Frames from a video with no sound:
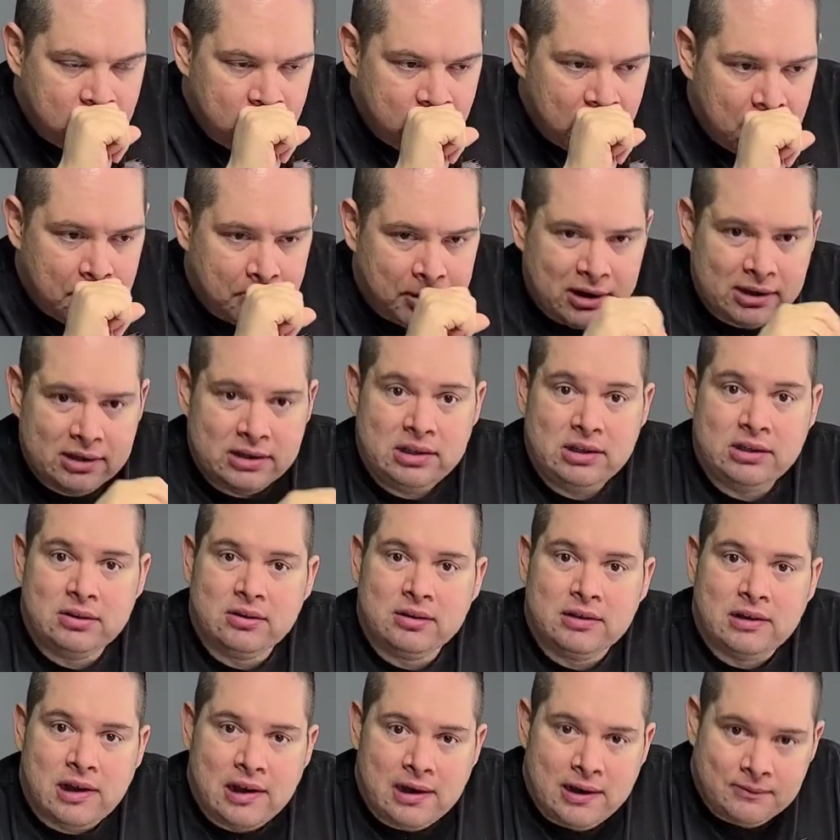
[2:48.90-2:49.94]
About a year
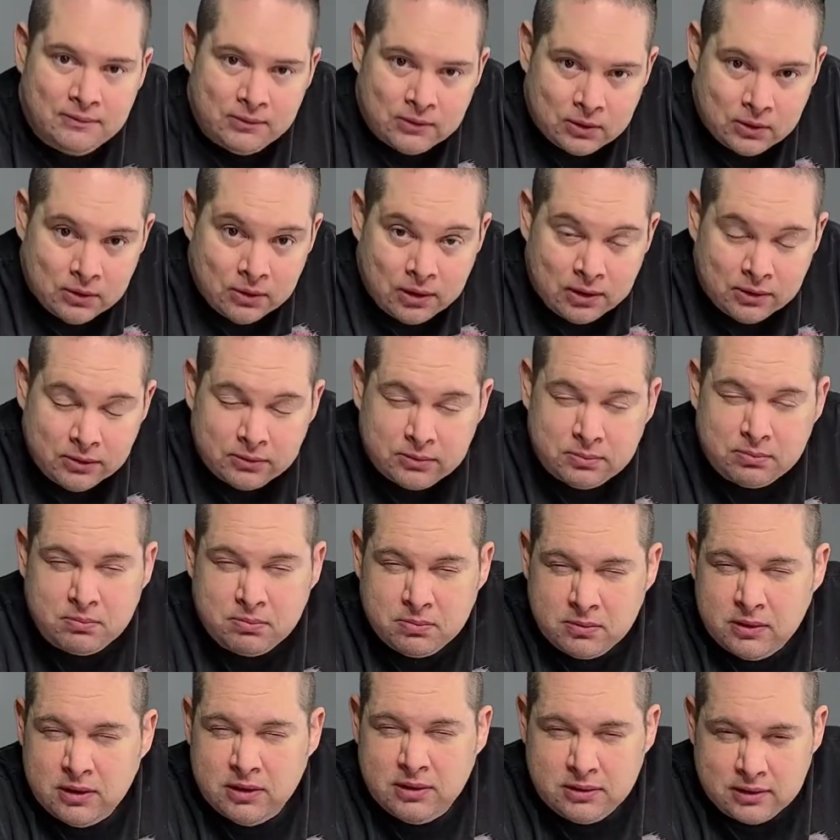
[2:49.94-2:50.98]
and a half ago, I was
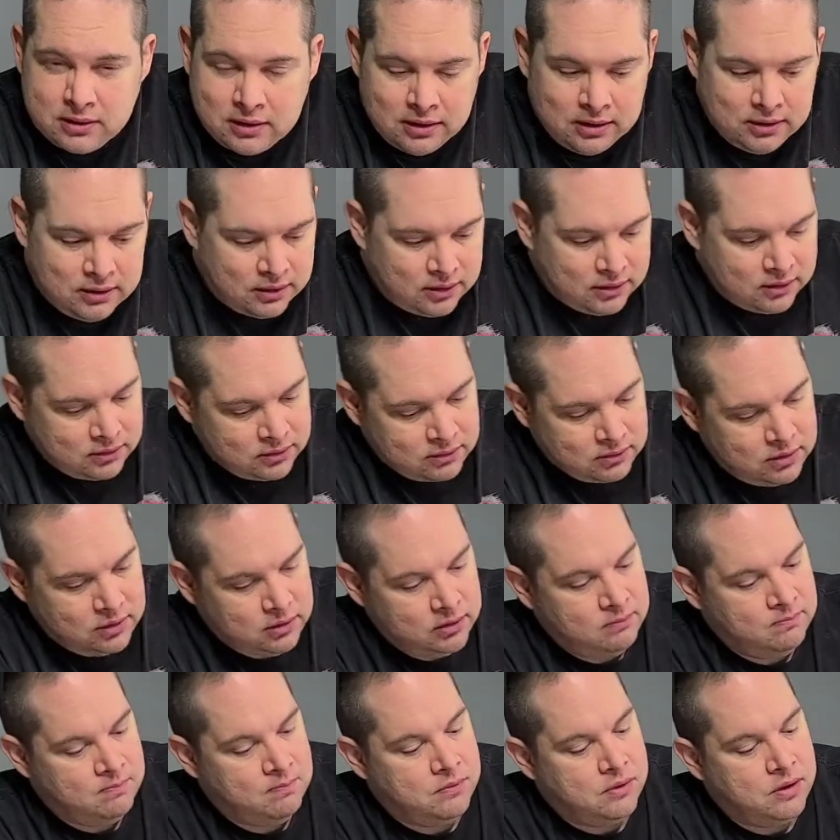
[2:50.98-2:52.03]
getting kind of
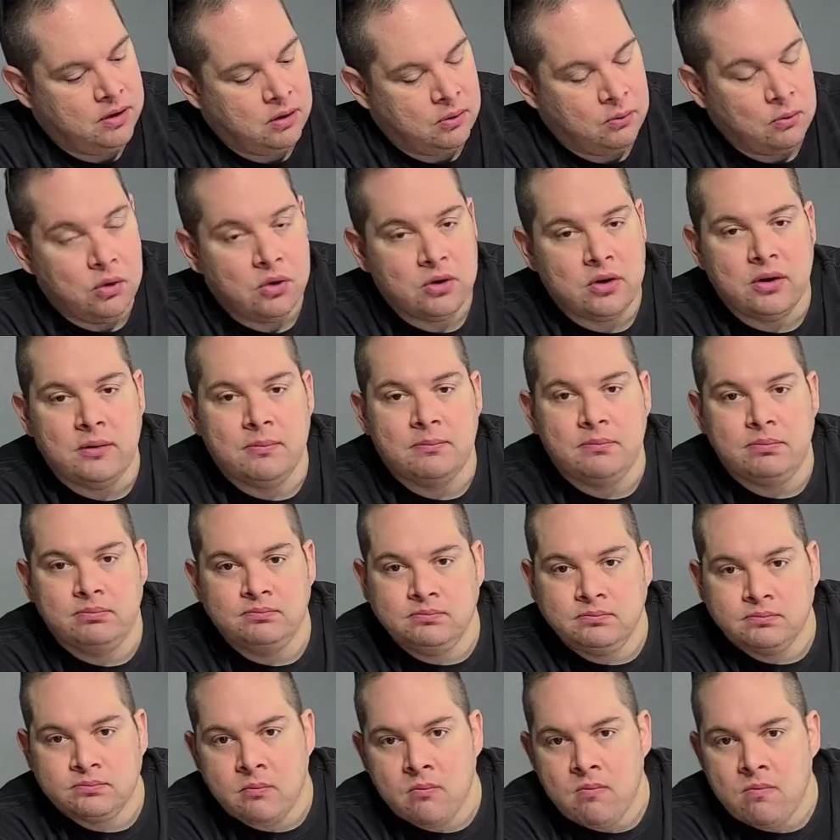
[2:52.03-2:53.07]
hungry, and I woke up
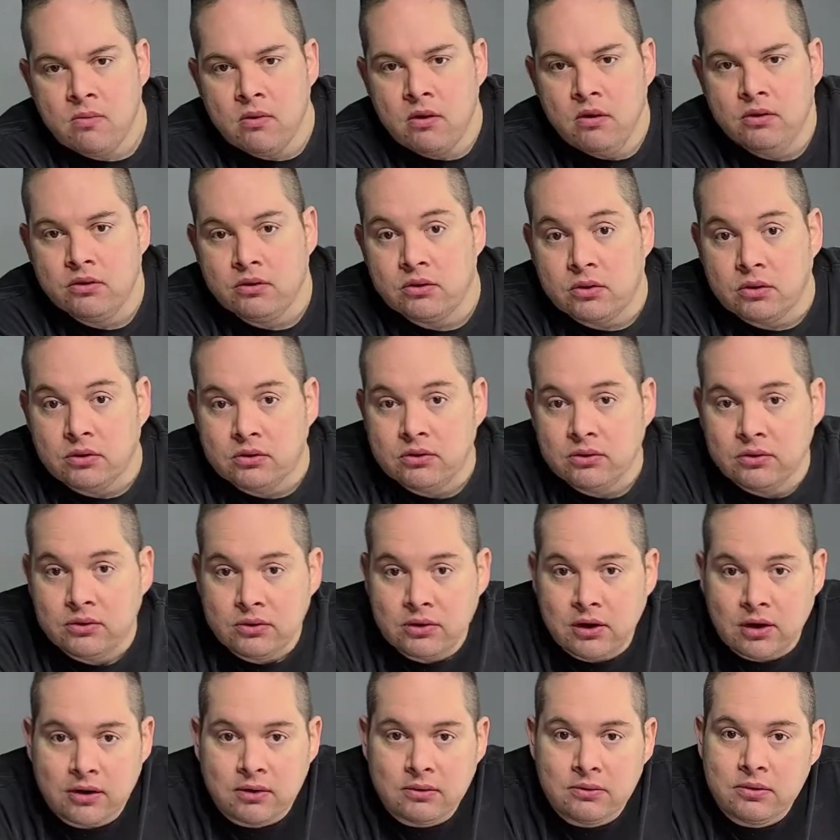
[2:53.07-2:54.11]
to go do a
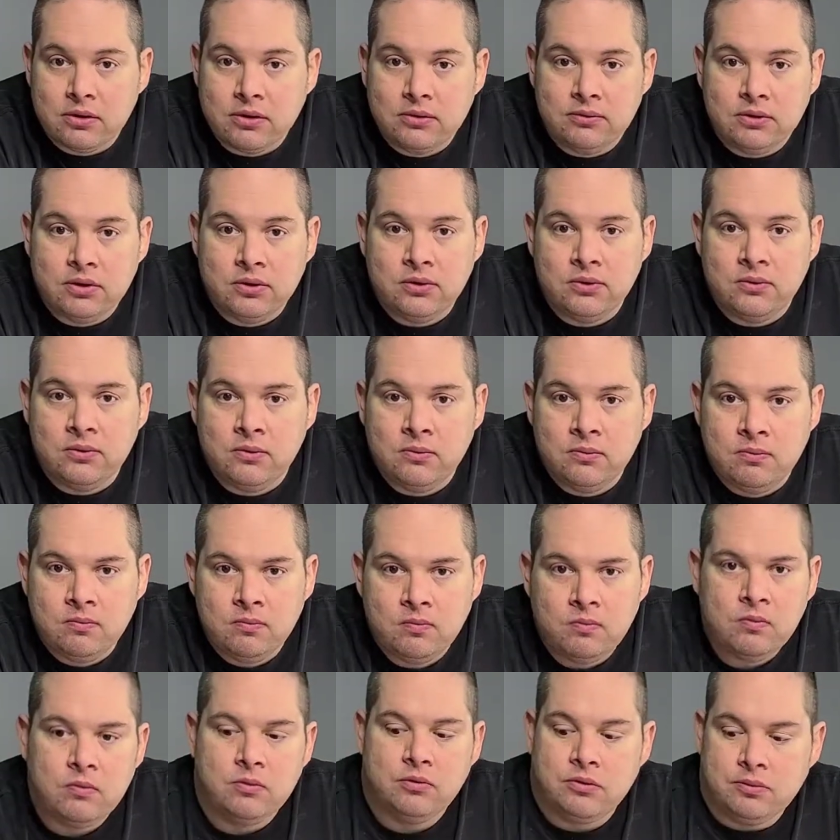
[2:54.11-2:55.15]
taco review.
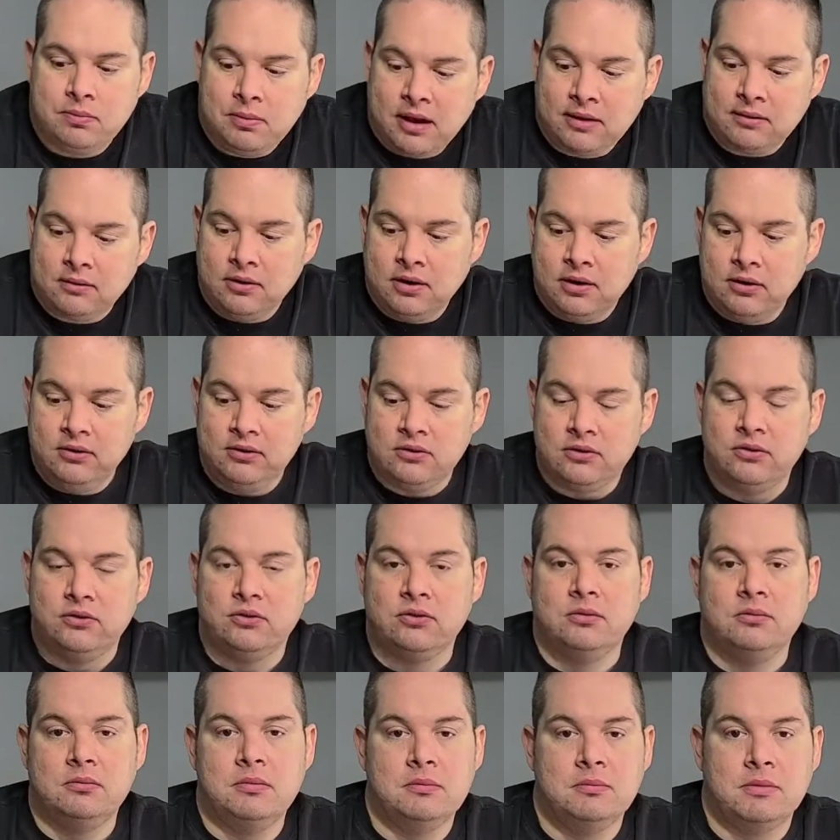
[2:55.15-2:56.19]
It's back when I used to do
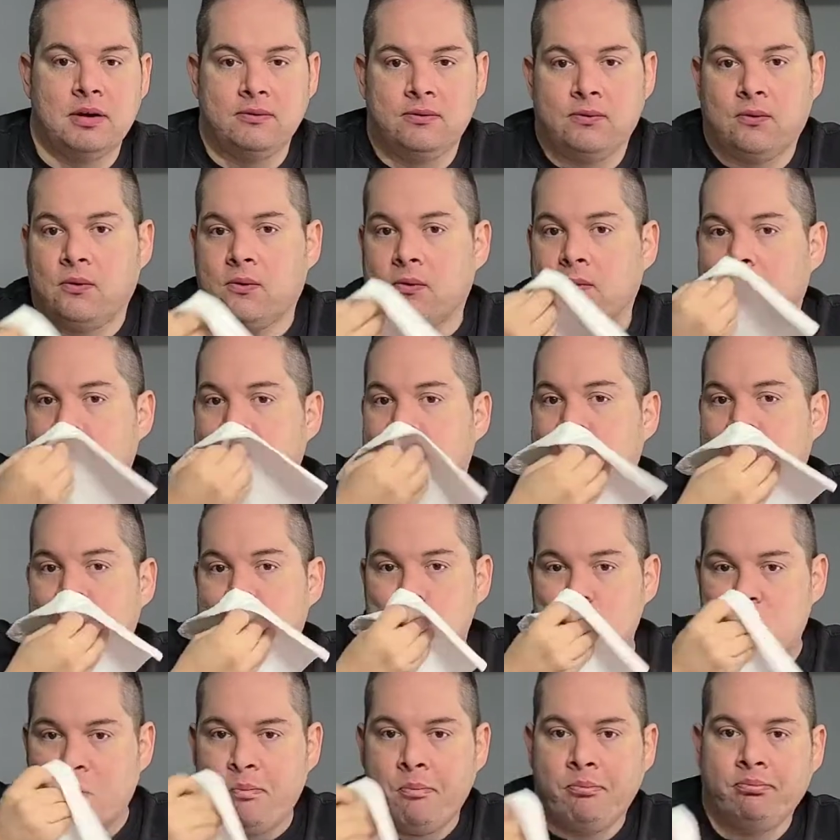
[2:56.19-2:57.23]
them in my Forerunner.
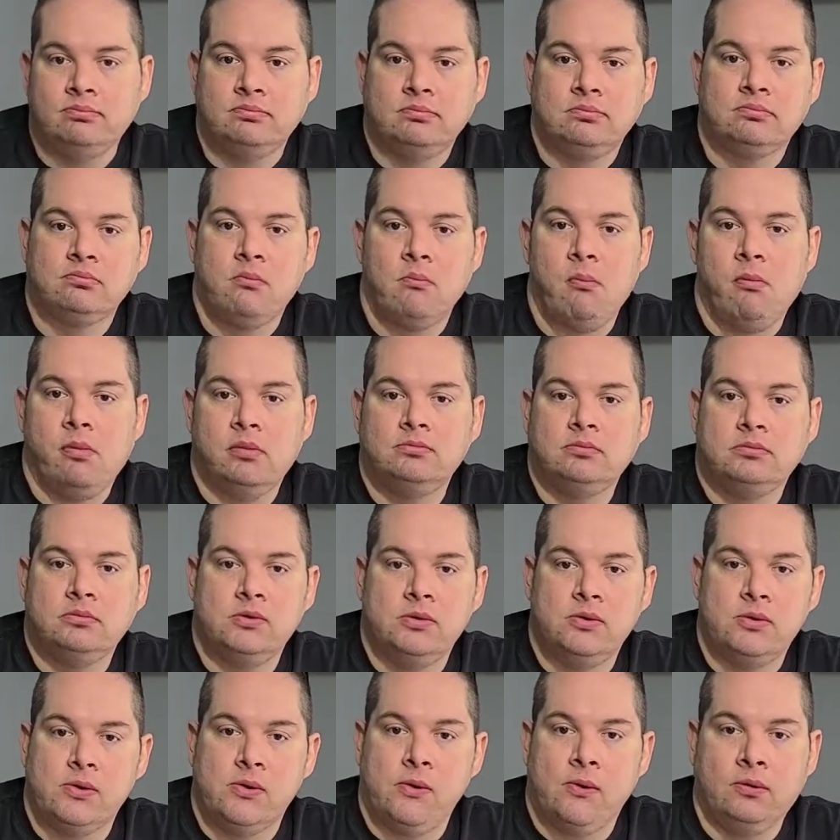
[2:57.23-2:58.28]
You
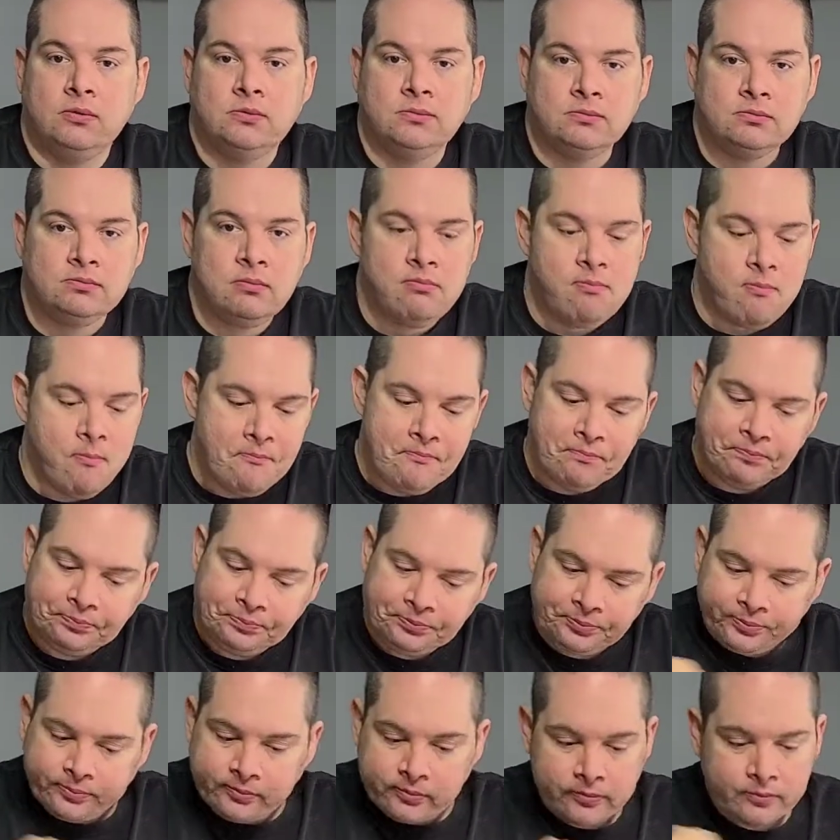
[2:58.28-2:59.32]
know,
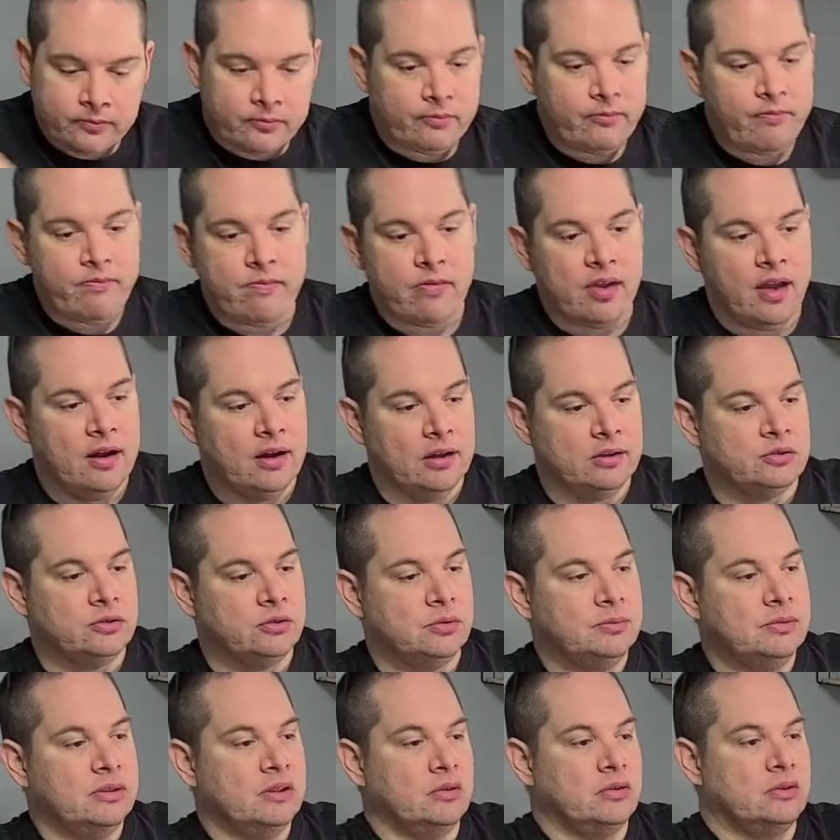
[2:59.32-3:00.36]
I will do
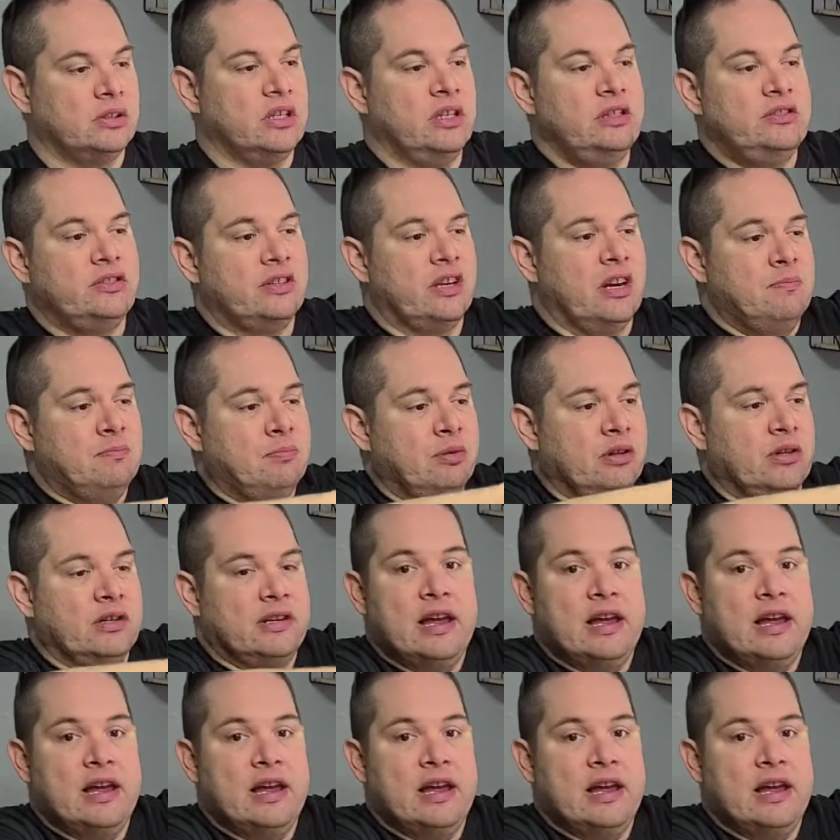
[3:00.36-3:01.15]
them in location. I put the